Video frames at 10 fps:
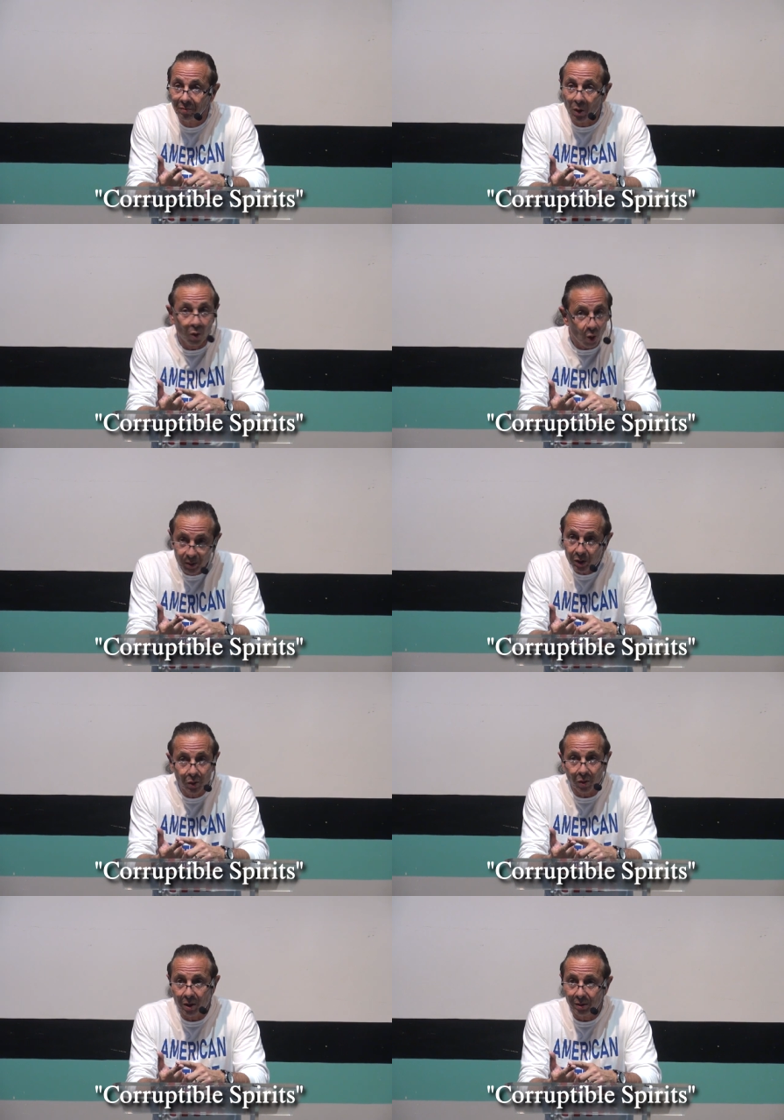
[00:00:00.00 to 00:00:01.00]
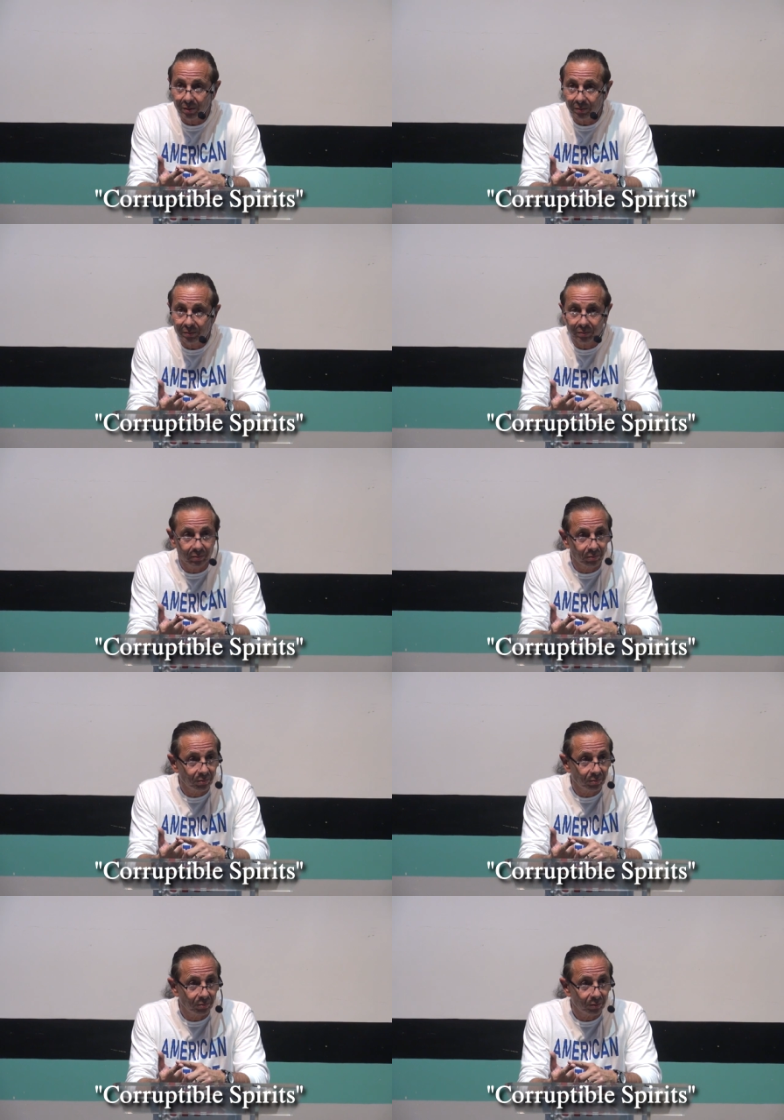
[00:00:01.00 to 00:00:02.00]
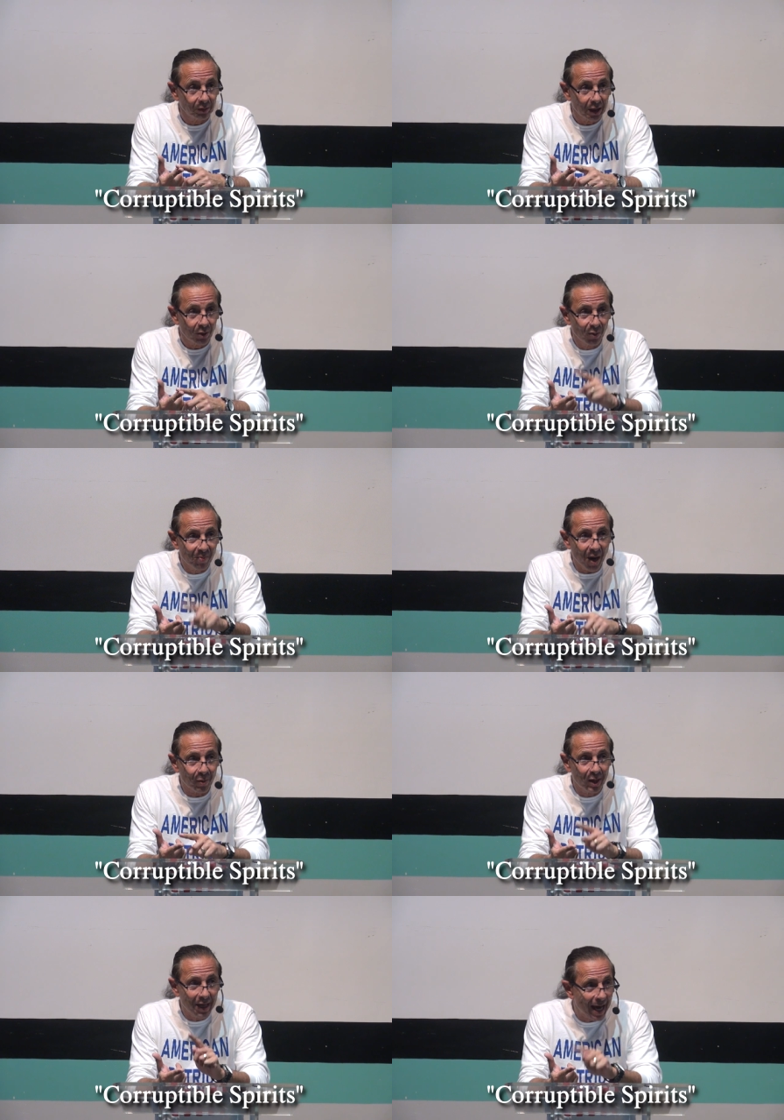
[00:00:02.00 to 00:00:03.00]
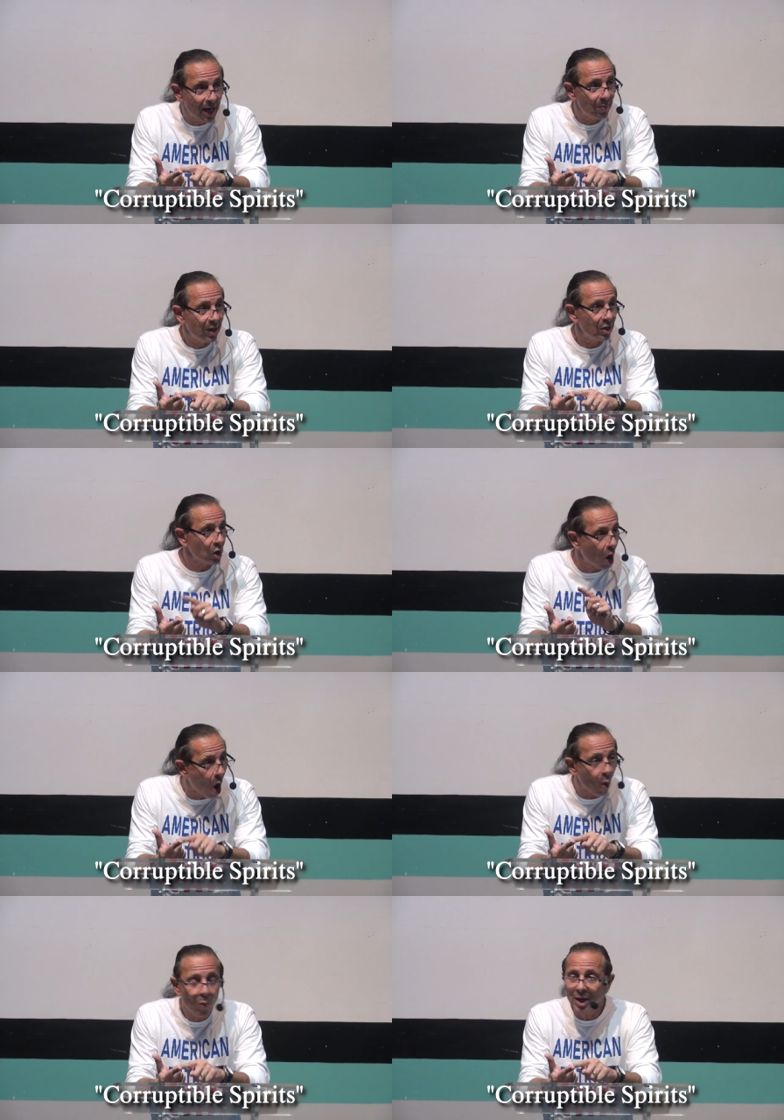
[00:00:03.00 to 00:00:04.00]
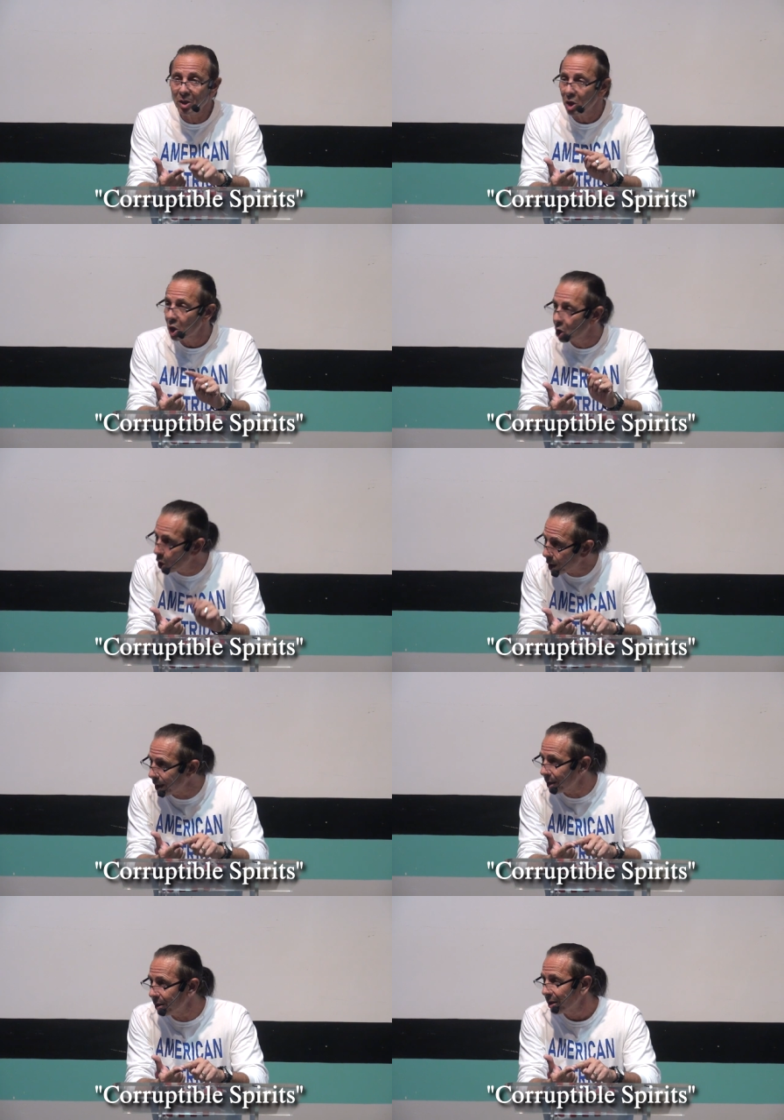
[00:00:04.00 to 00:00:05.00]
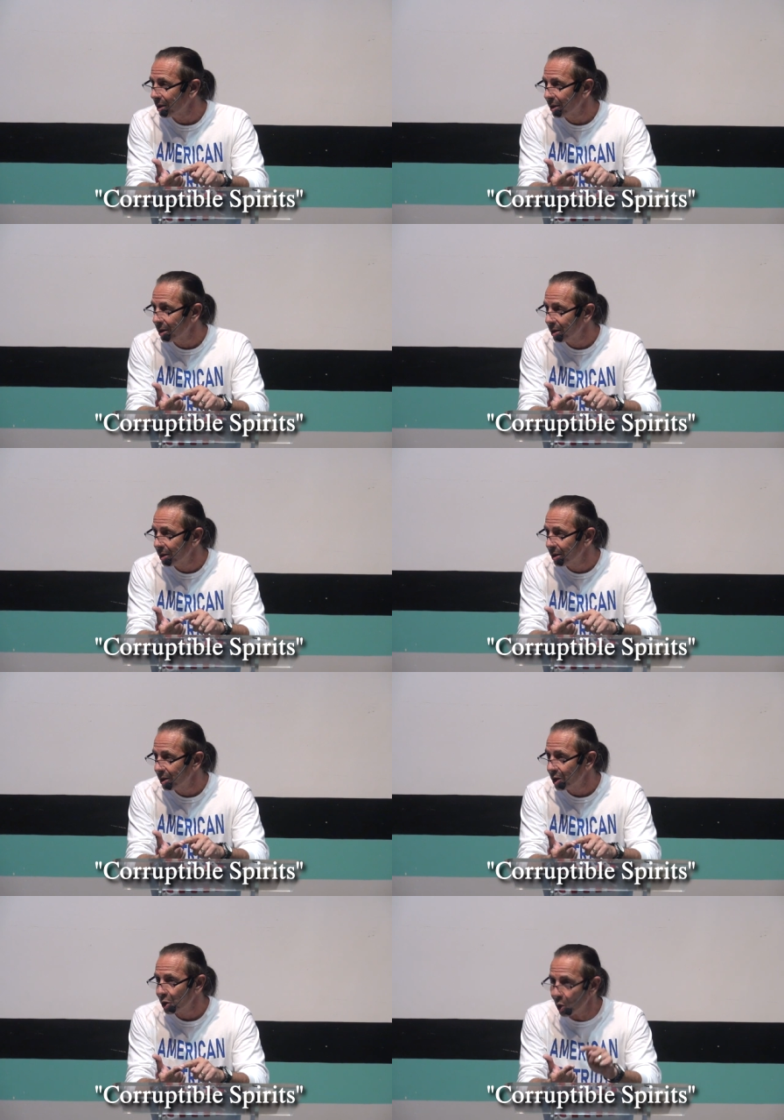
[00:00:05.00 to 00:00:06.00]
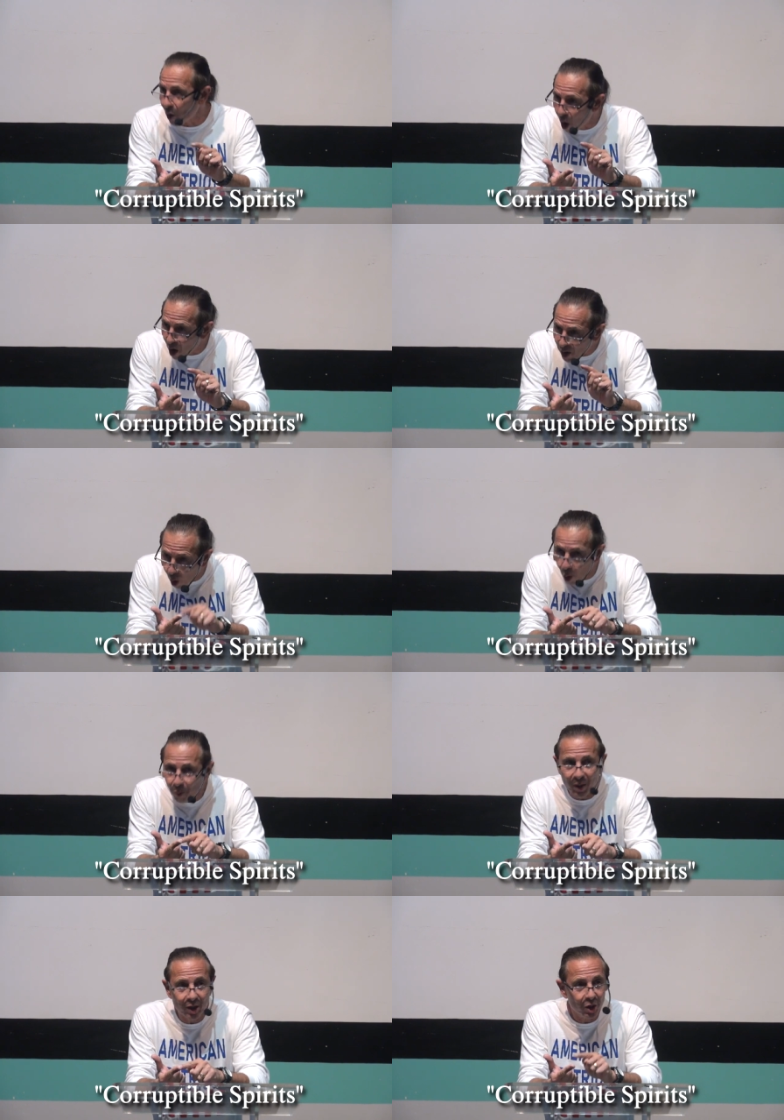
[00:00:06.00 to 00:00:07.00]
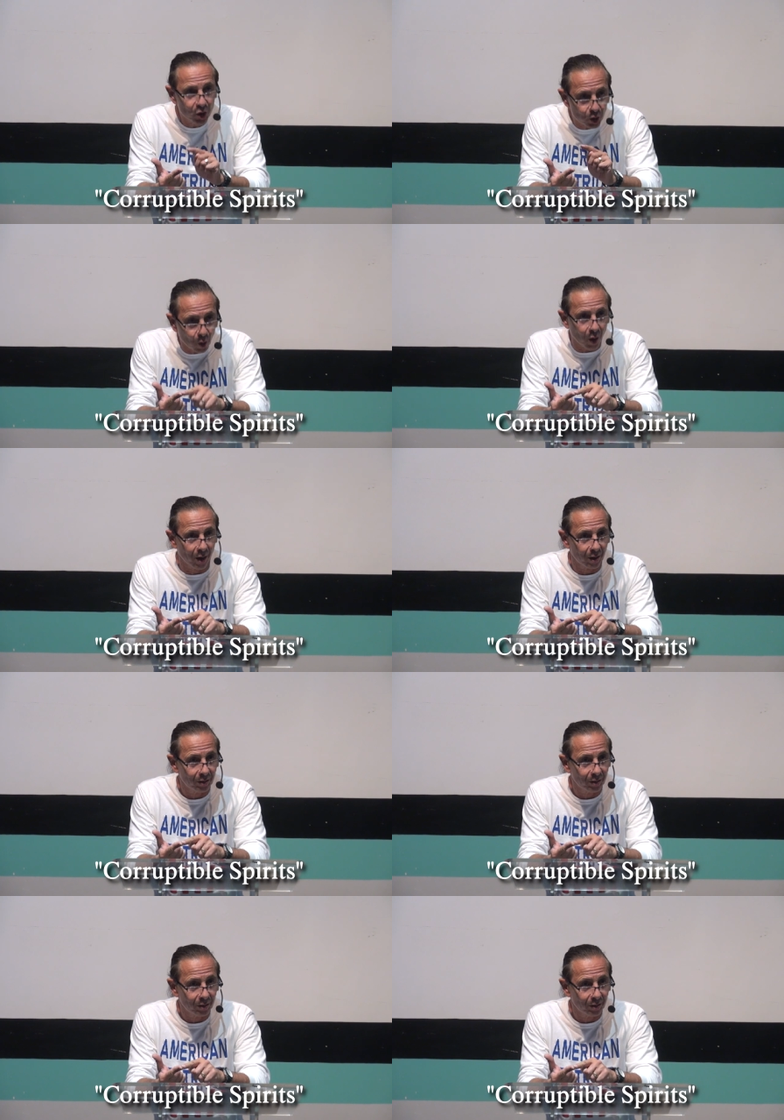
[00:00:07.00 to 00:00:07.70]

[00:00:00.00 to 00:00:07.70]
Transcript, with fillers: It'll oh, open the door. Remember, the enemy is always looking to an open door.